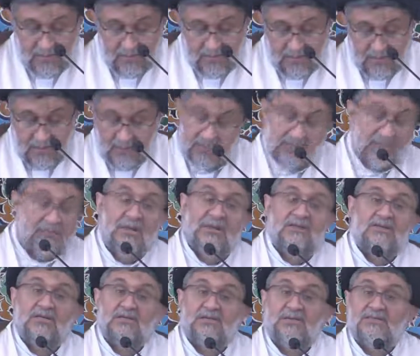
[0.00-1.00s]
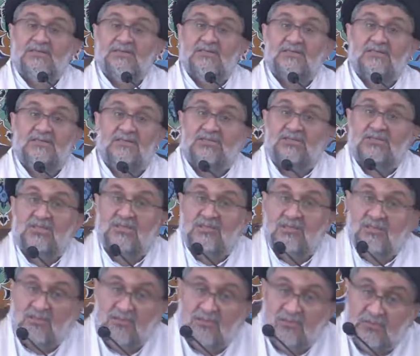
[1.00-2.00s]
Respected brothers and sisters,
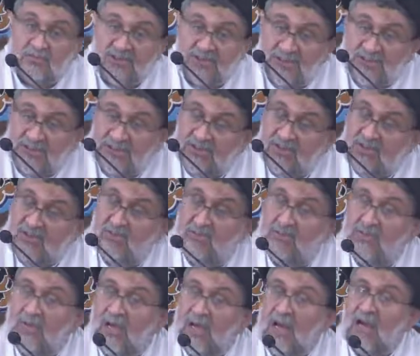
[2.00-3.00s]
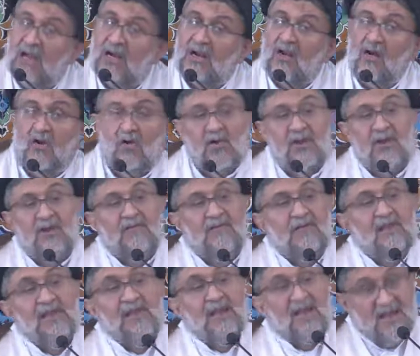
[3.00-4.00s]
of course, as you are all
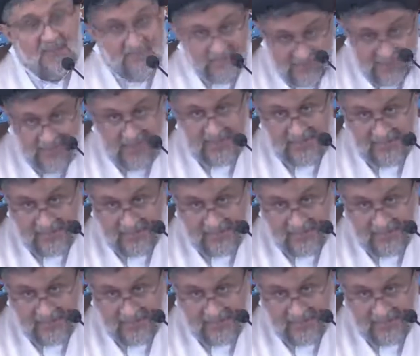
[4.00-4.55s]
well aware,